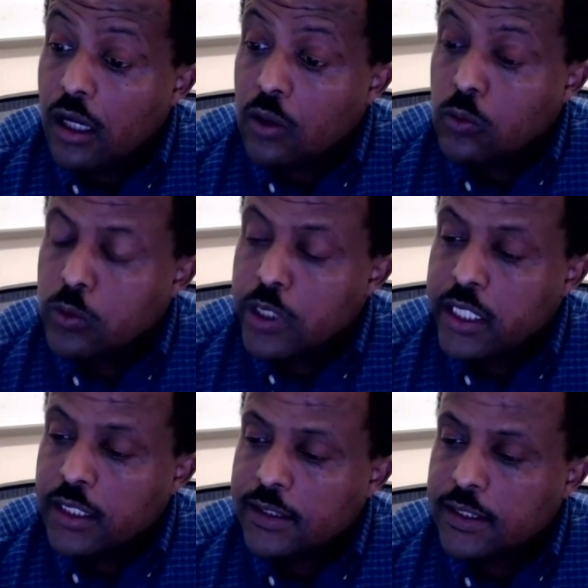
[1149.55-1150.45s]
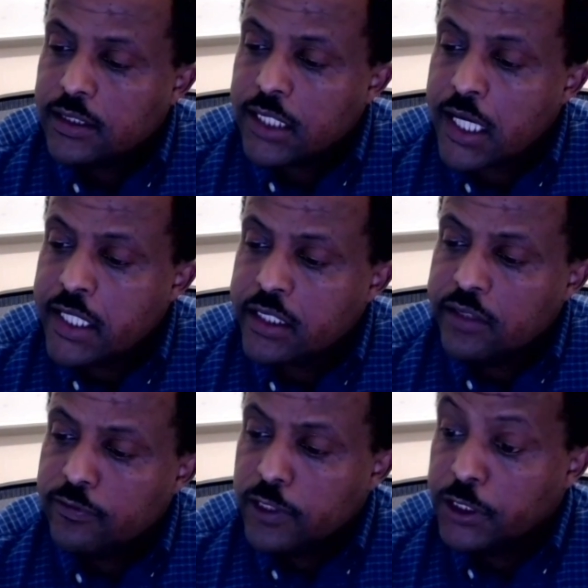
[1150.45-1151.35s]
when the tire
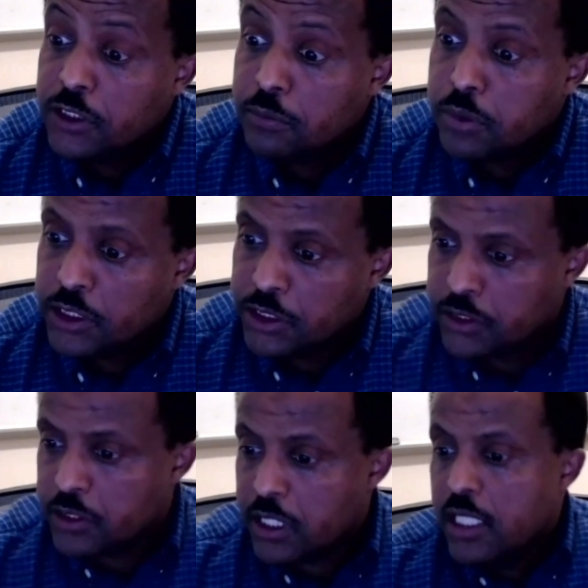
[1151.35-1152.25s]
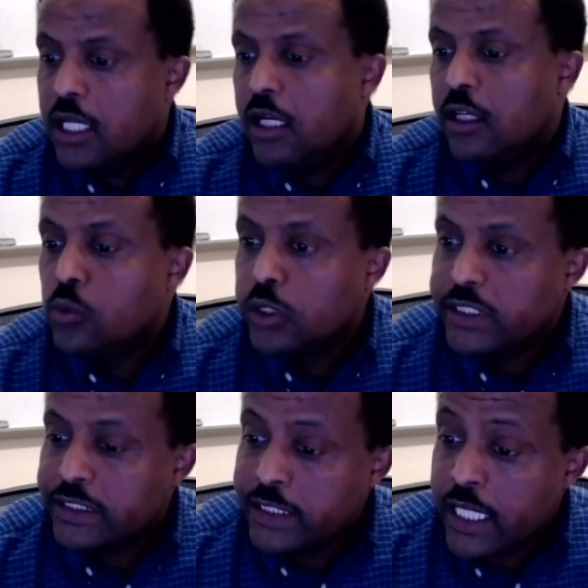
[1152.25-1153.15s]
inflation pressure uh, was
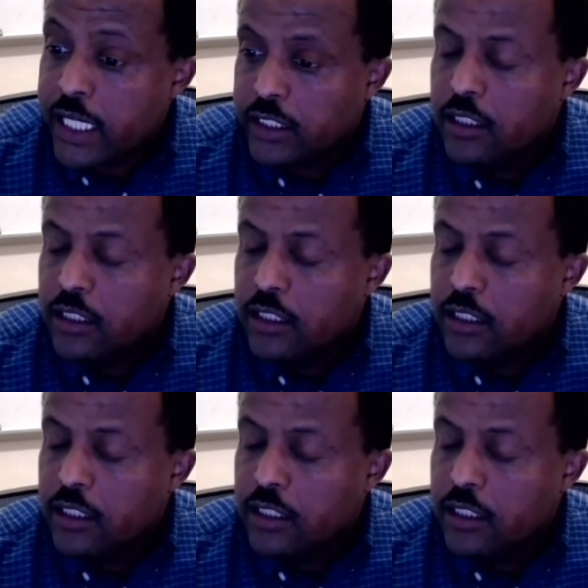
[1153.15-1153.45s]
set